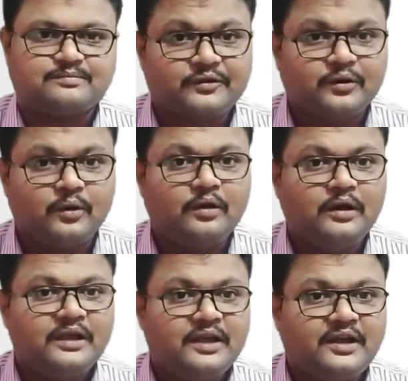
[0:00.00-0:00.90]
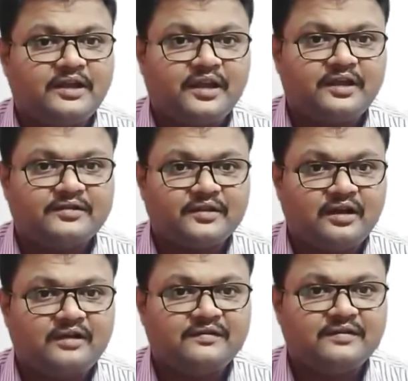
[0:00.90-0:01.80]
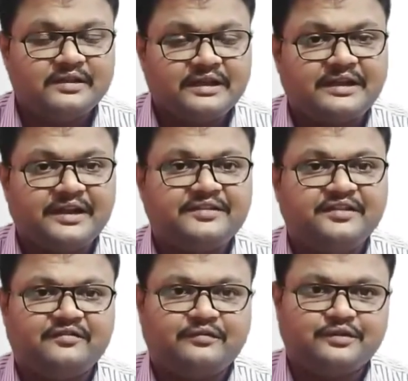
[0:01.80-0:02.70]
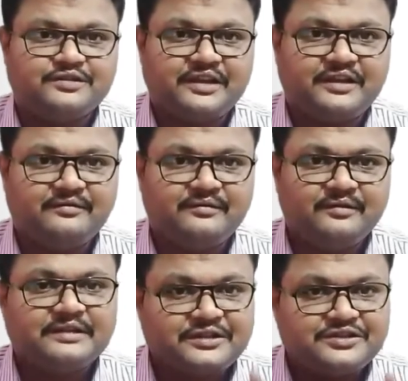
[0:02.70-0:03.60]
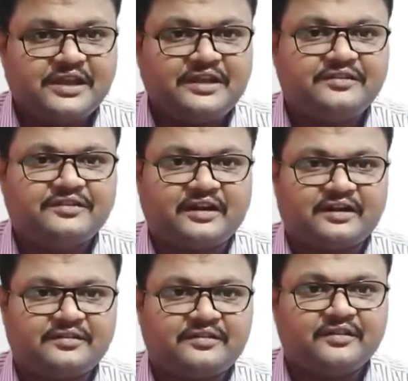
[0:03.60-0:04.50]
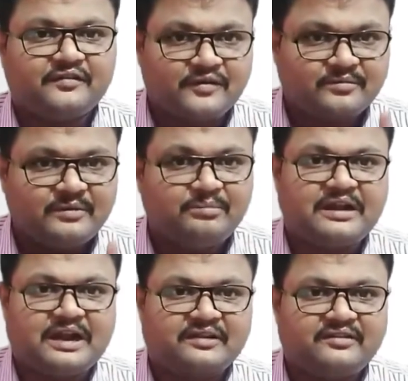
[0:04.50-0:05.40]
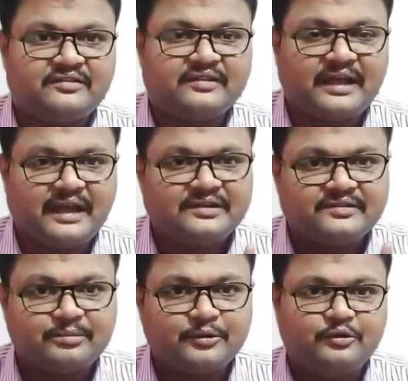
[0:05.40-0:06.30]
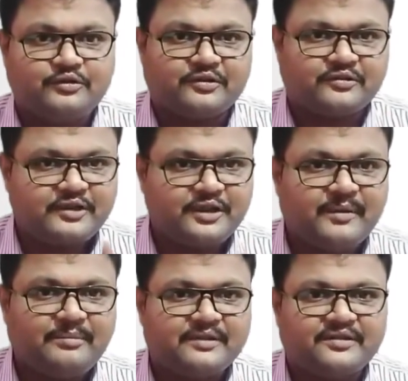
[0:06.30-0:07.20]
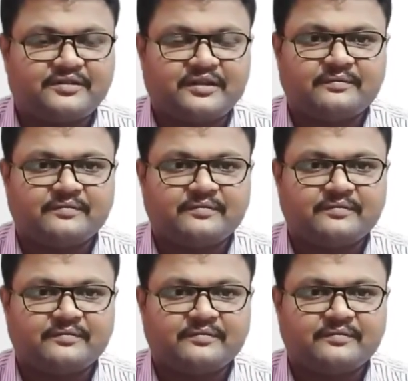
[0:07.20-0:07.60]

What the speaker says: So in case of the grazing food chain, The chain starts from the plants as the producers. Remember this thing.